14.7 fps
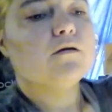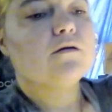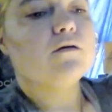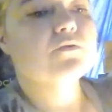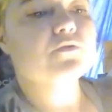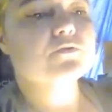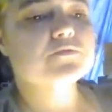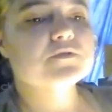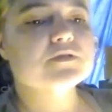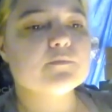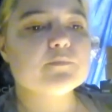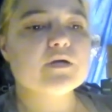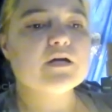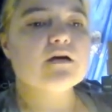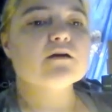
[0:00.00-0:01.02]
Although
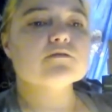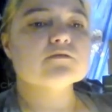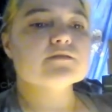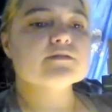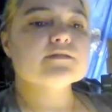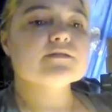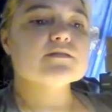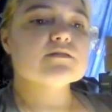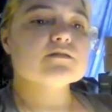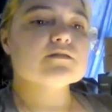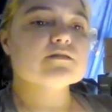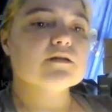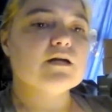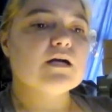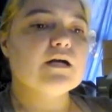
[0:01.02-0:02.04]
some
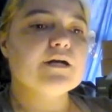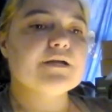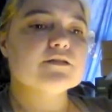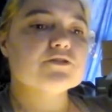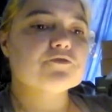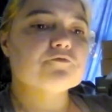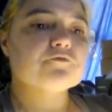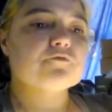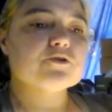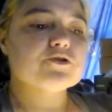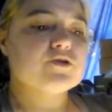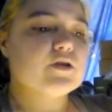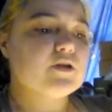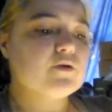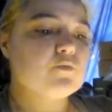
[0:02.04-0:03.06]
patterns I get too
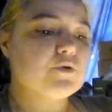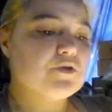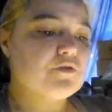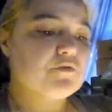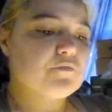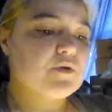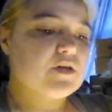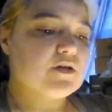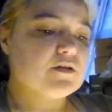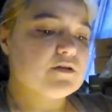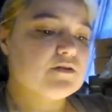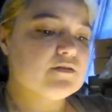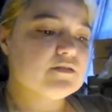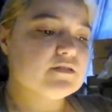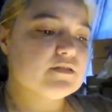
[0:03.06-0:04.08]
frustrated with
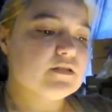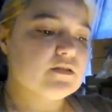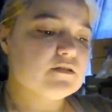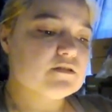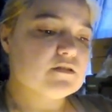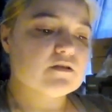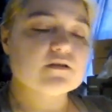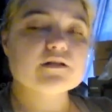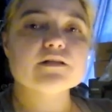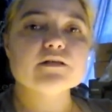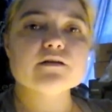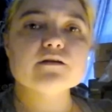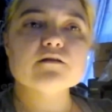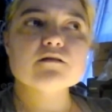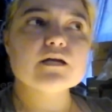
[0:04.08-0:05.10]
because it is
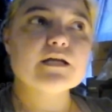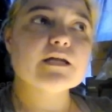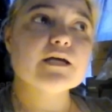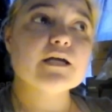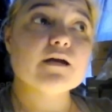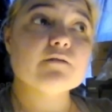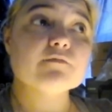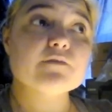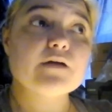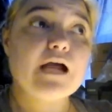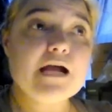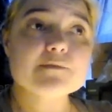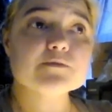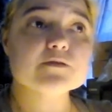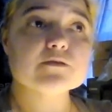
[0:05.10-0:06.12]
unclear and I have
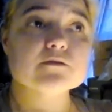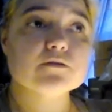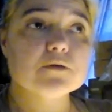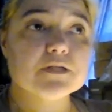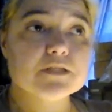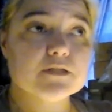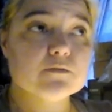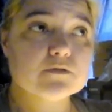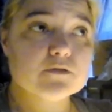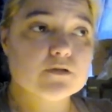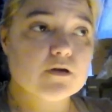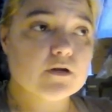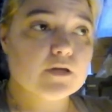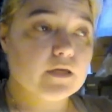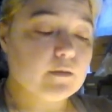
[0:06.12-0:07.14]
absolutely no idea what they're
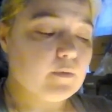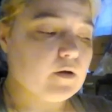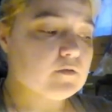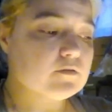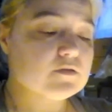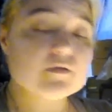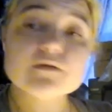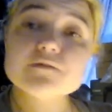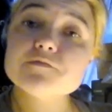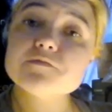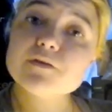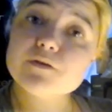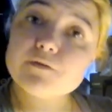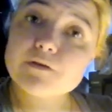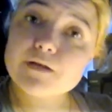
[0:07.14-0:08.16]
talking about, so I have to
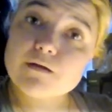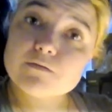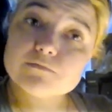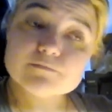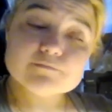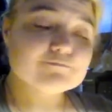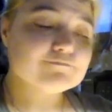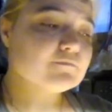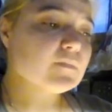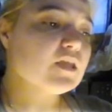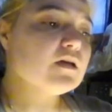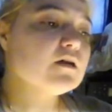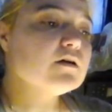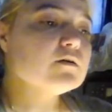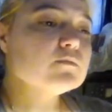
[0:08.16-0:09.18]
figure it out.
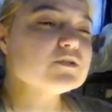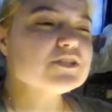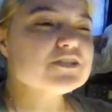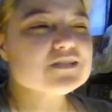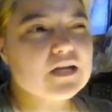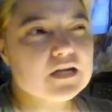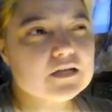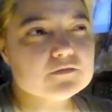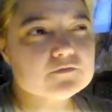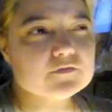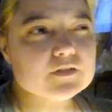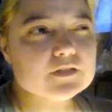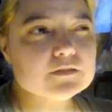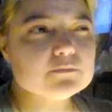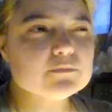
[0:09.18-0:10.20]
Which is kind of
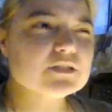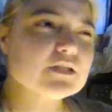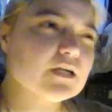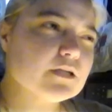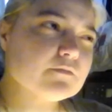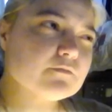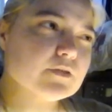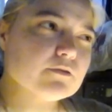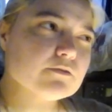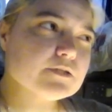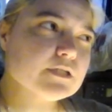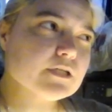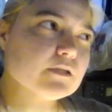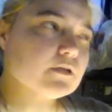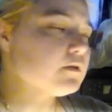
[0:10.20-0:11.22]
fun but kind of
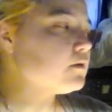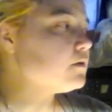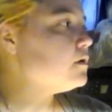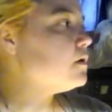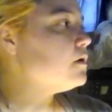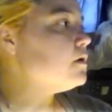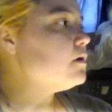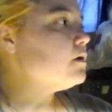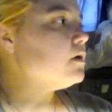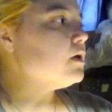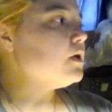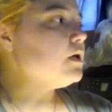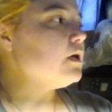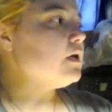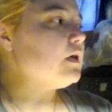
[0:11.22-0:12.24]
irritating,
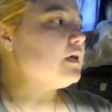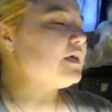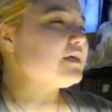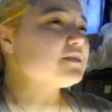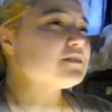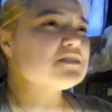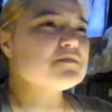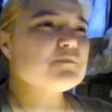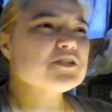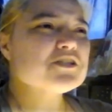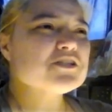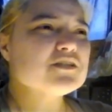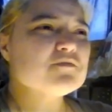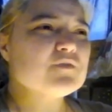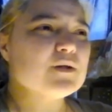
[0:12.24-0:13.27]

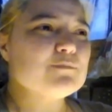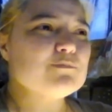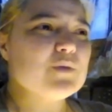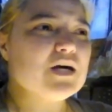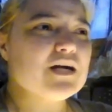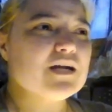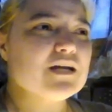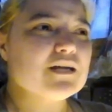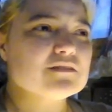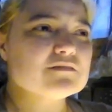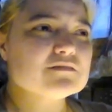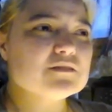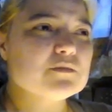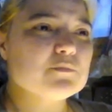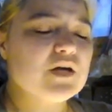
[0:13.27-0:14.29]
especially if I buy
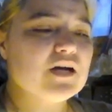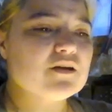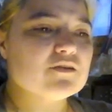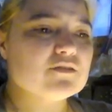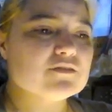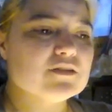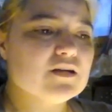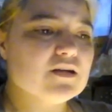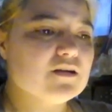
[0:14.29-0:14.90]
the pattern.